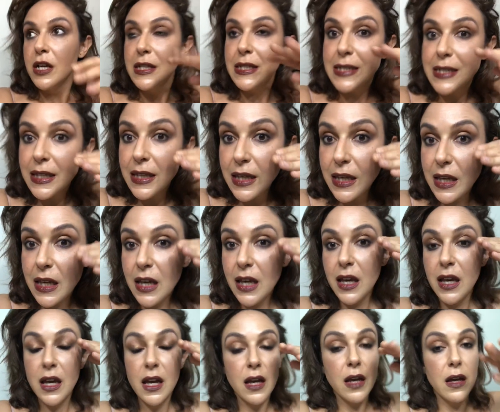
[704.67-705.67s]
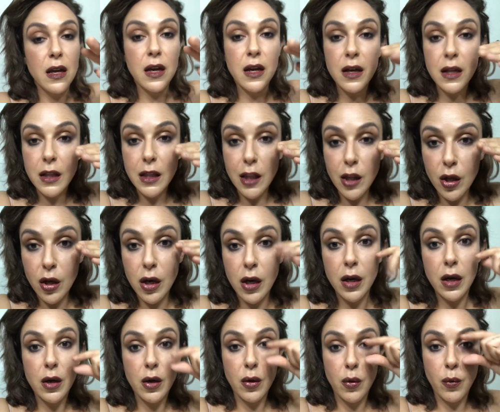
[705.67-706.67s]
skiing
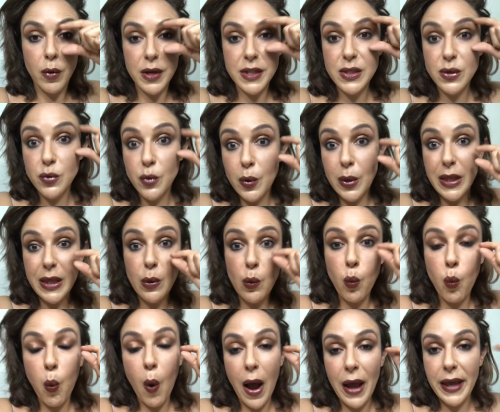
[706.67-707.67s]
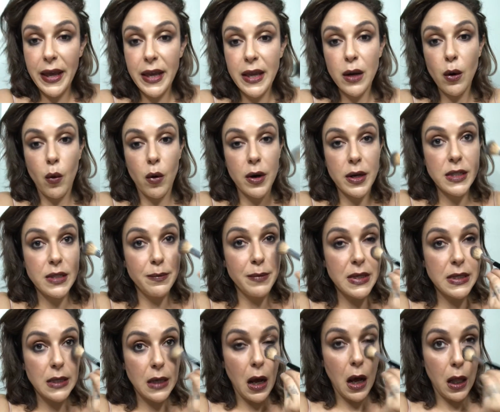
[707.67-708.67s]
look where it's really white or it's
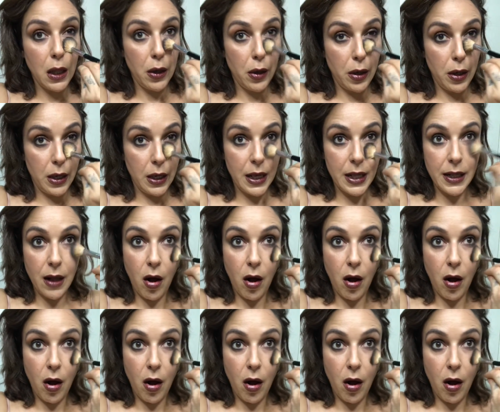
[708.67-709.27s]
miscolored.